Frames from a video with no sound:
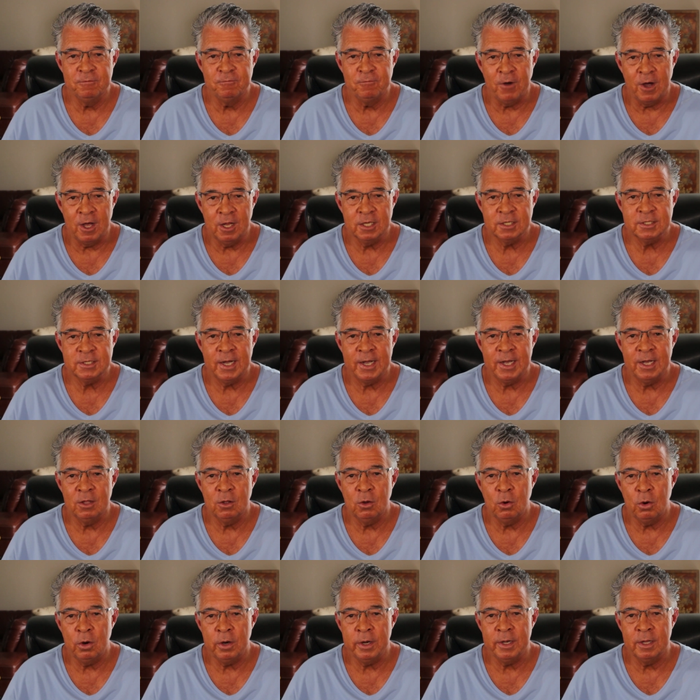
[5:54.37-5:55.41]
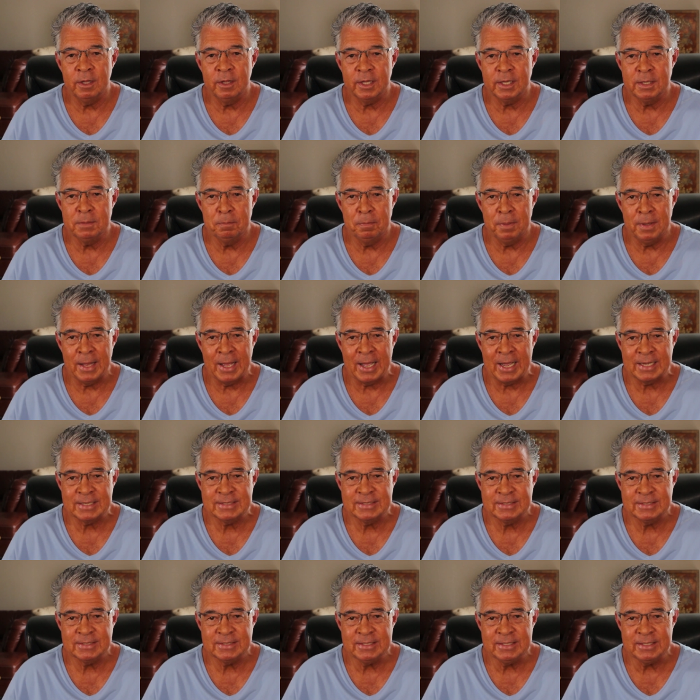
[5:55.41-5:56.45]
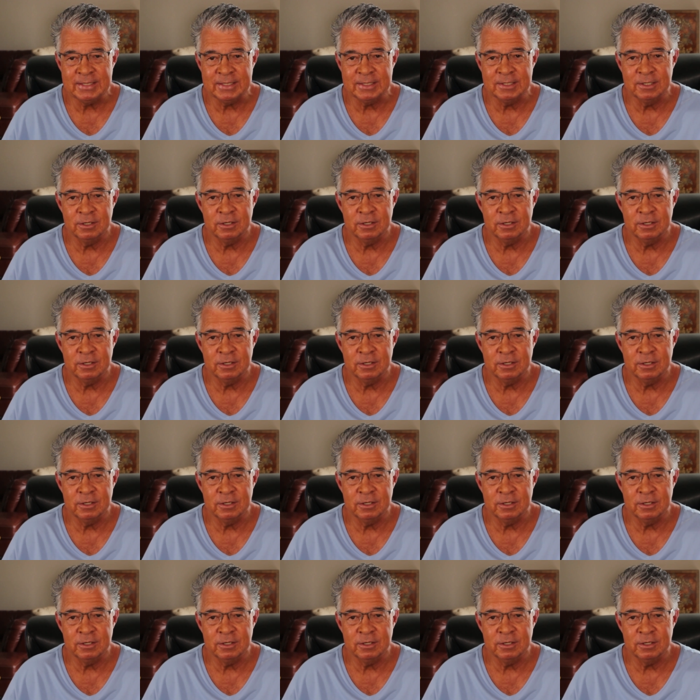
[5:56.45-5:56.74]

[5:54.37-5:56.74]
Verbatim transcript: volatile oil in black seed,